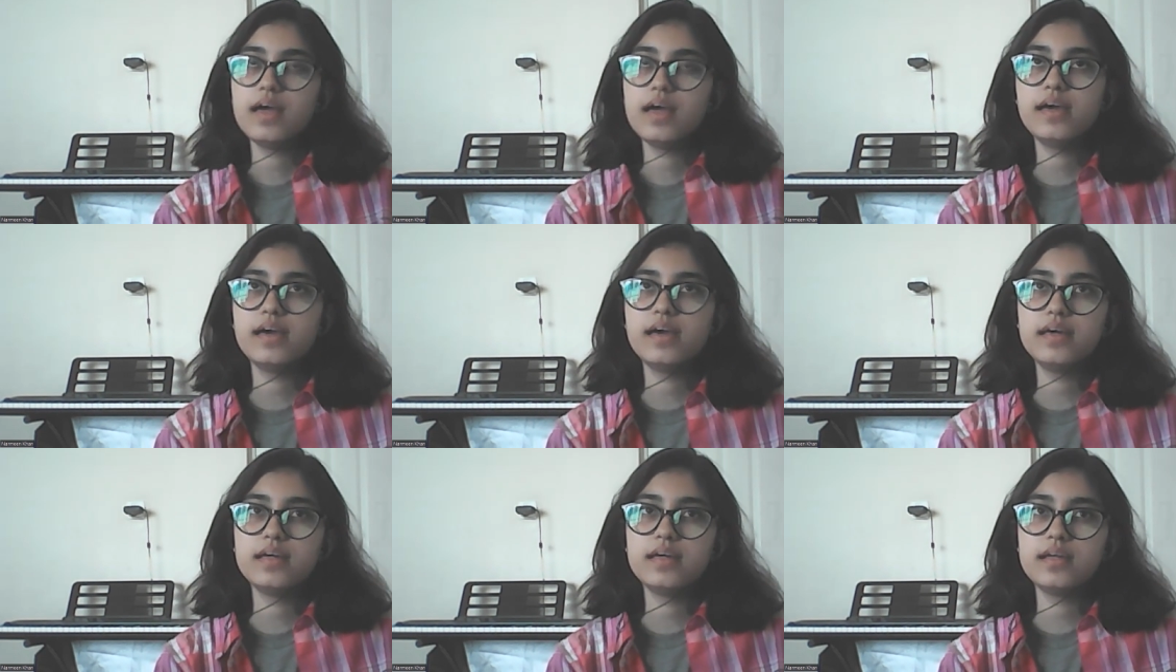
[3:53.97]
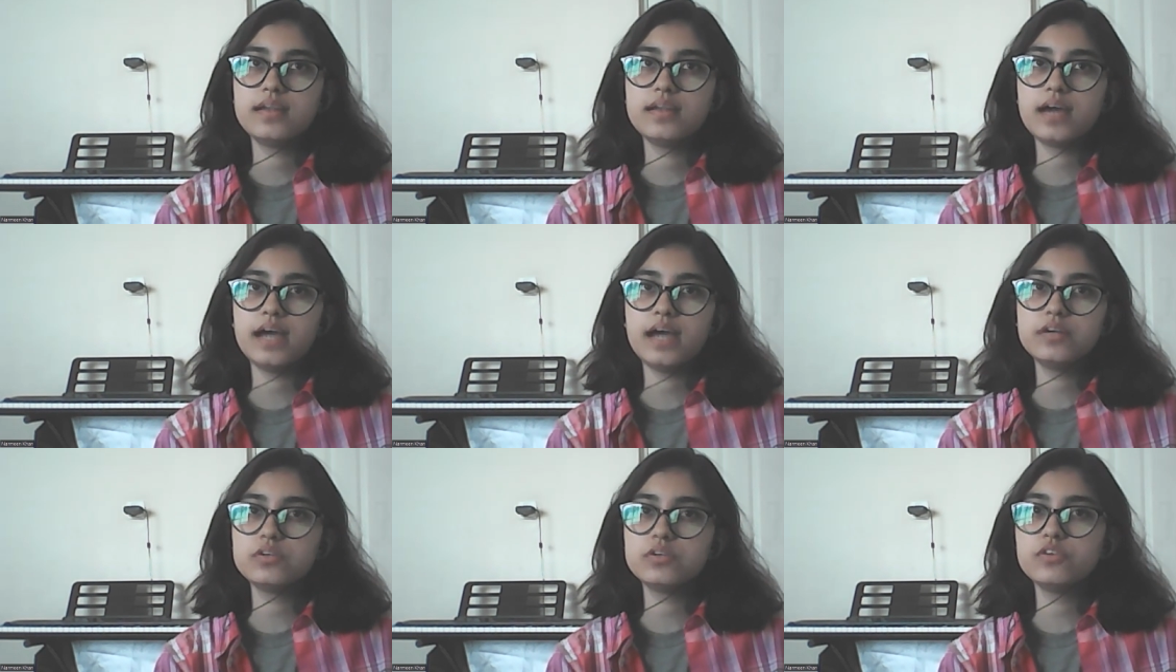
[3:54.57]
And
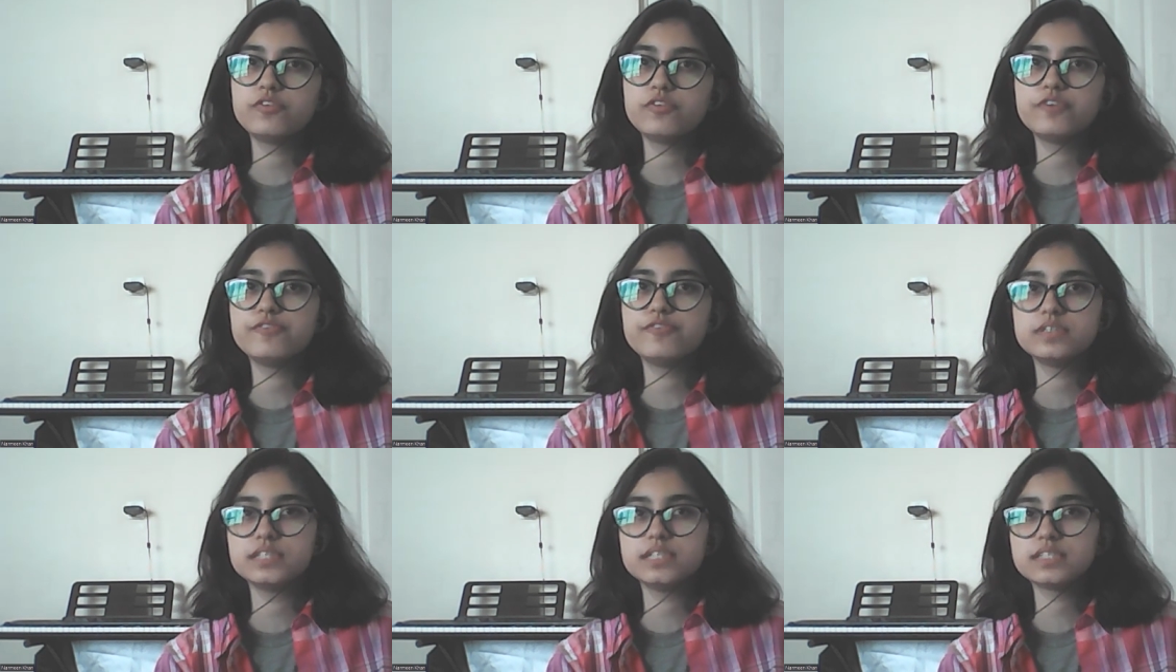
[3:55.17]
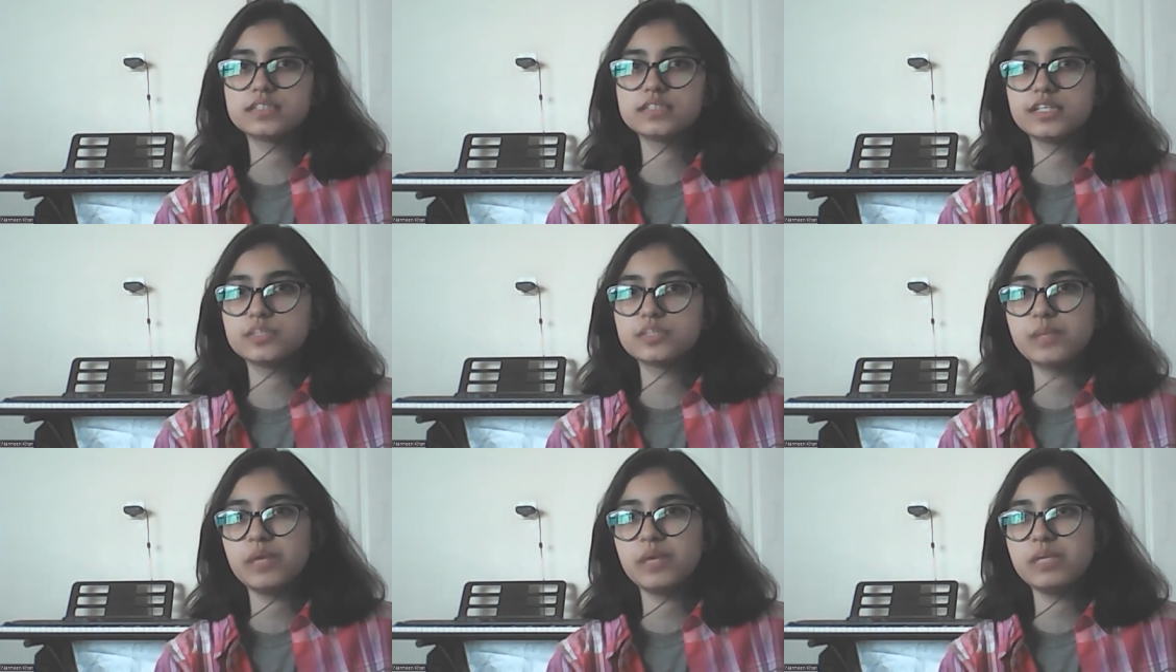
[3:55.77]
I don't know for physics,
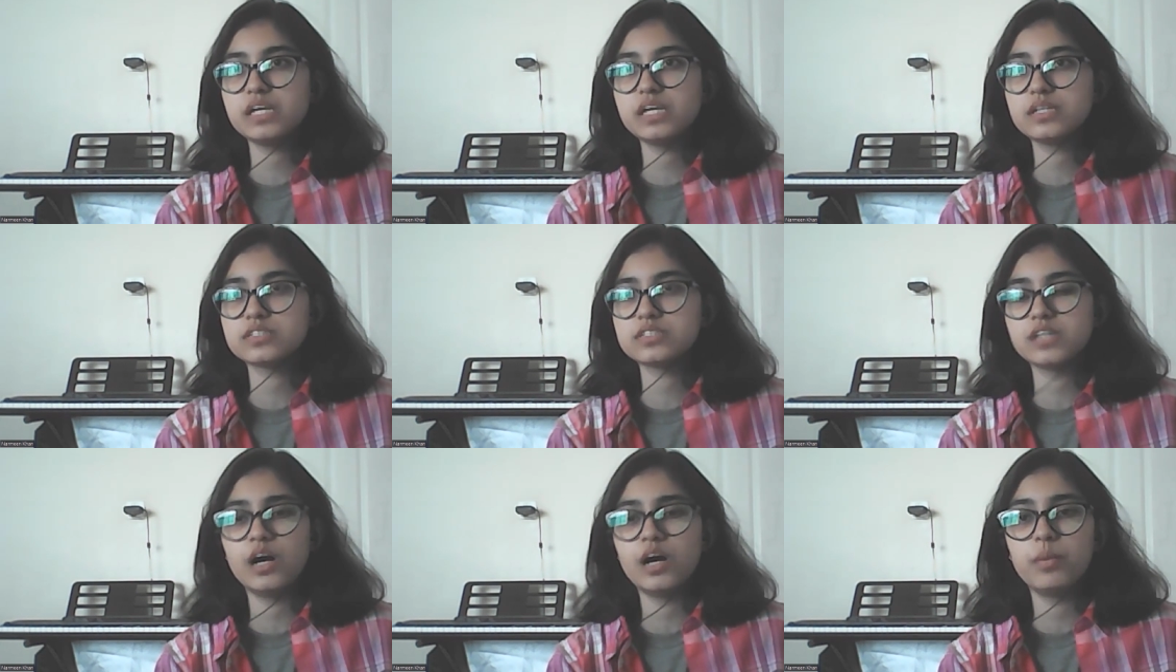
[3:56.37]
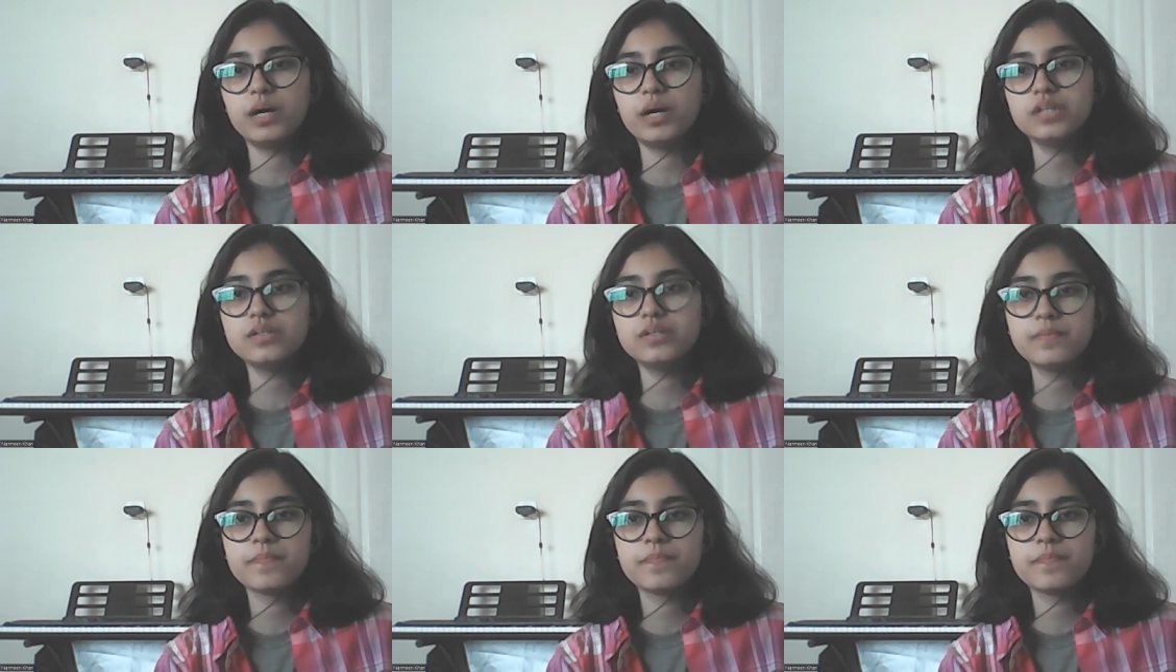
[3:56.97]
it's maybe in Islamabad.